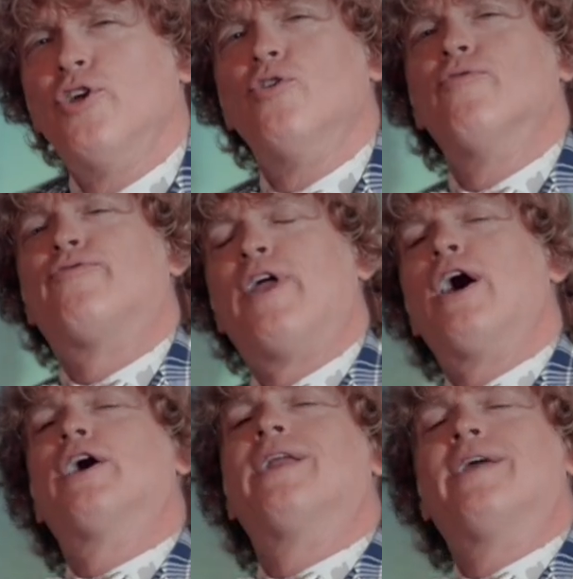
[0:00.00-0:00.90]
you've
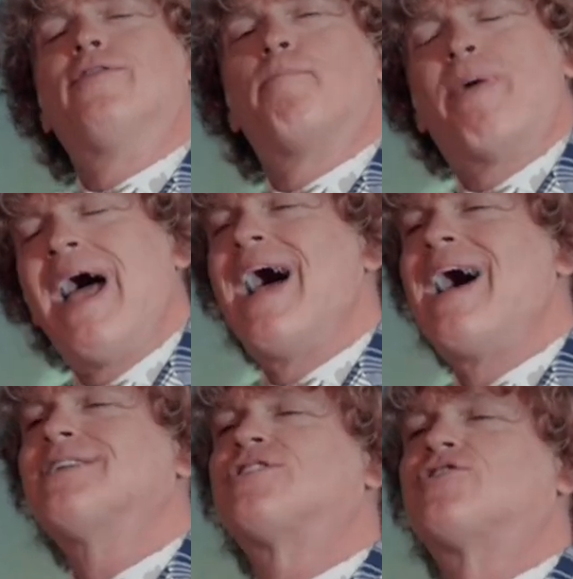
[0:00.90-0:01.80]
done in the
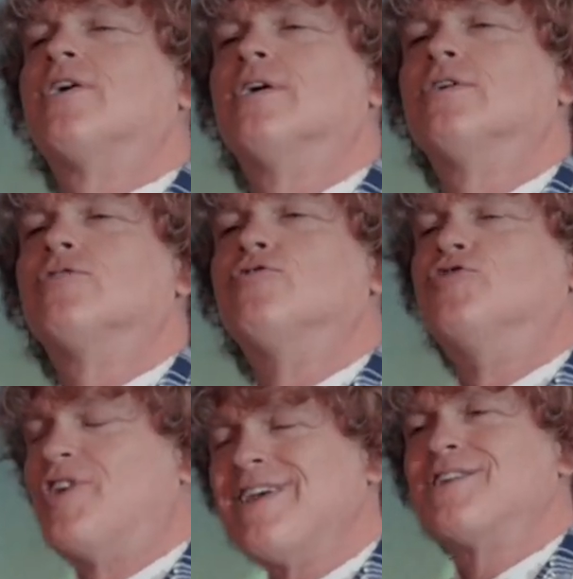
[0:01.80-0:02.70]
past
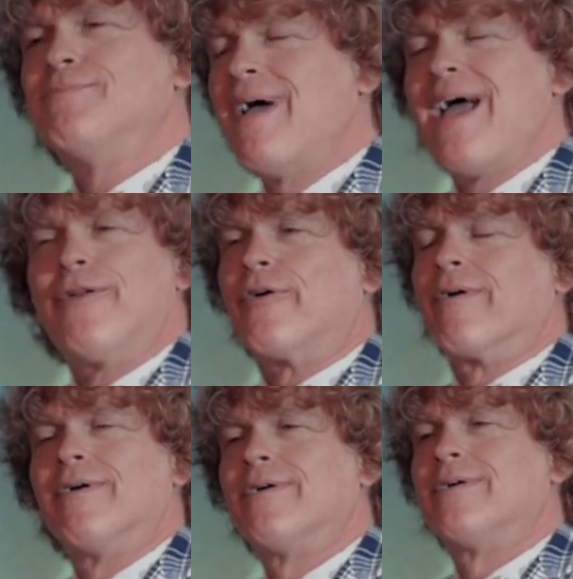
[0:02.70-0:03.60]
doesn't matter